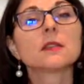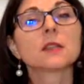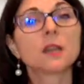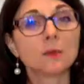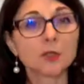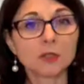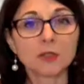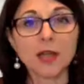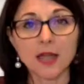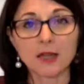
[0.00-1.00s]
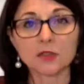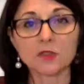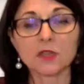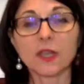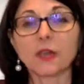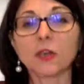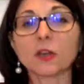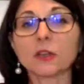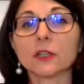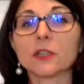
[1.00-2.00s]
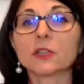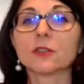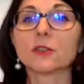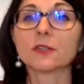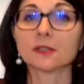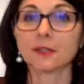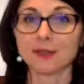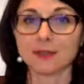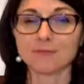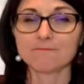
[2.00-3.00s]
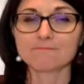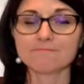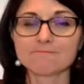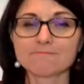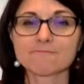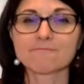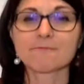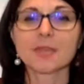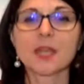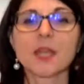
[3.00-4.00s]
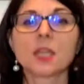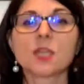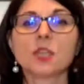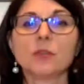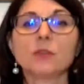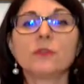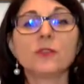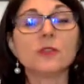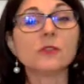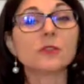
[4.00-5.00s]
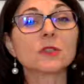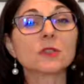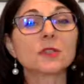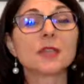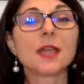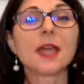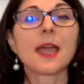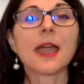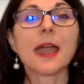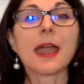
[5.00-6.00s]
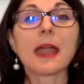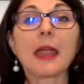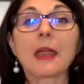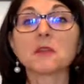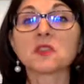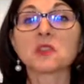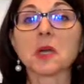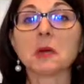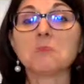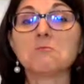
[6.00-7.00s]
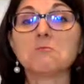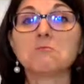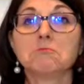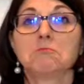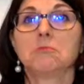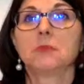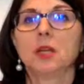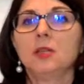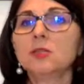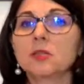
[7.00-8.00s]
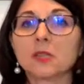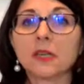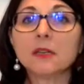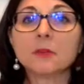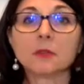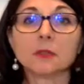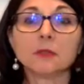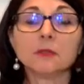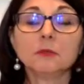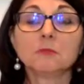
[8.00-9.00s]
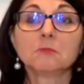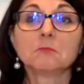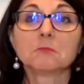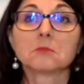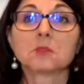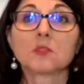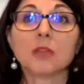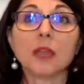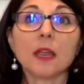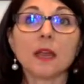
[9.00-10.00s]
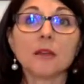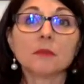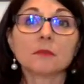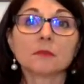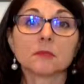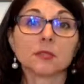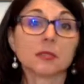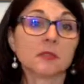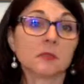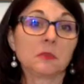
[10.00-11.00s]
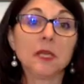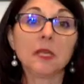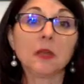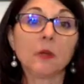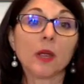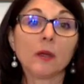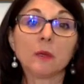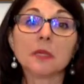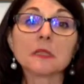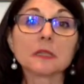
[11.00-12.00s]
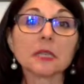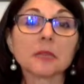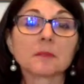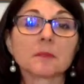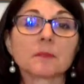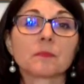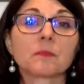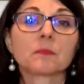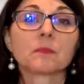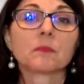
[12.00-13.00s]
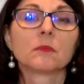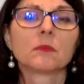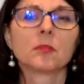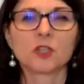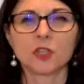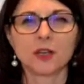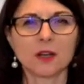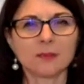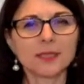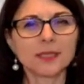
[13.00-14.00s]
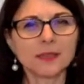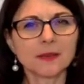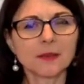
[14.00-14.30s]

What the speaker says: to come to her house and encourage her to sign them. She refused and gave some understandable, sane, at least to me anyway, reasoning. Was she competent?